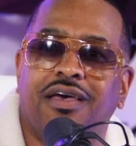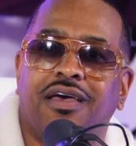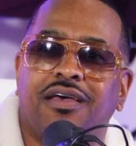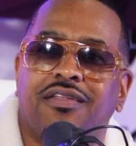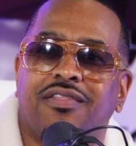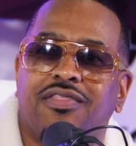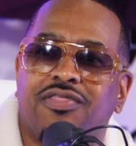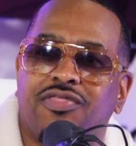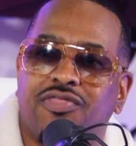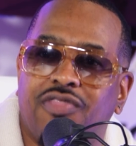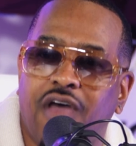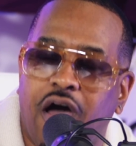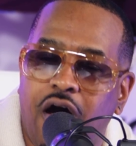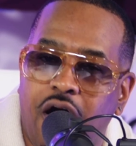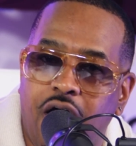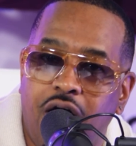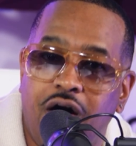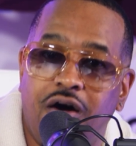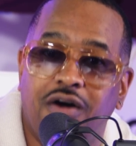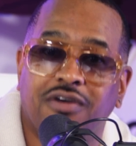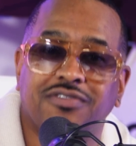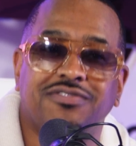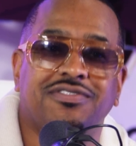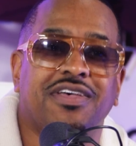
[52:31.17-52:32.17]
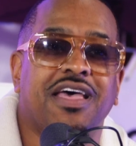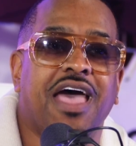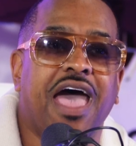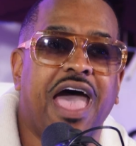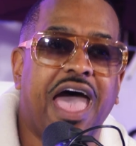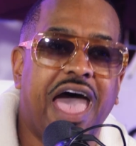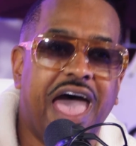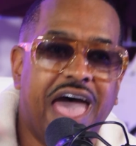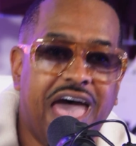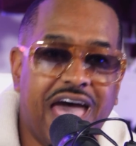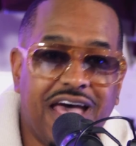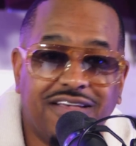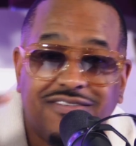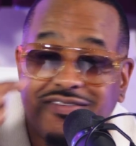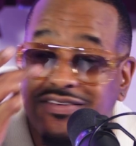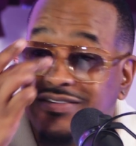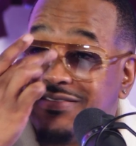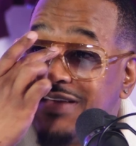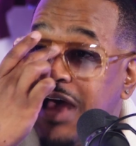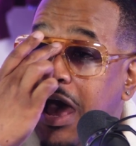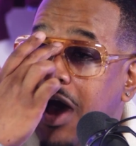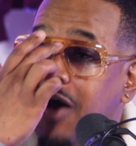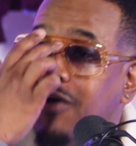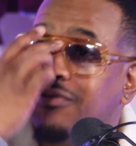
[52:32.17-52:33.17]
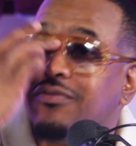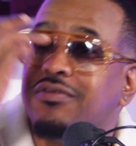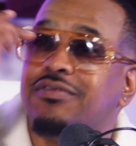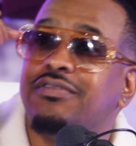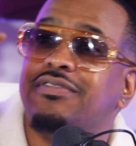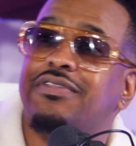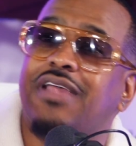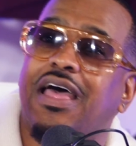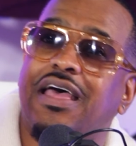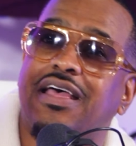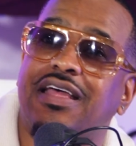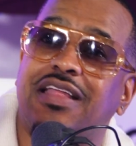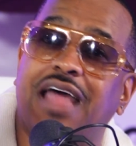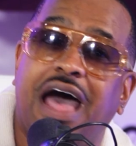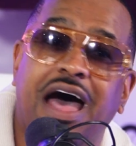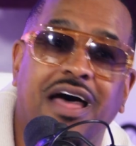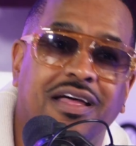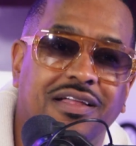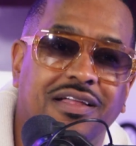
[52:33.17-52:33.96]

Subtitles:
Let me tell you, I'm a girl and said I'm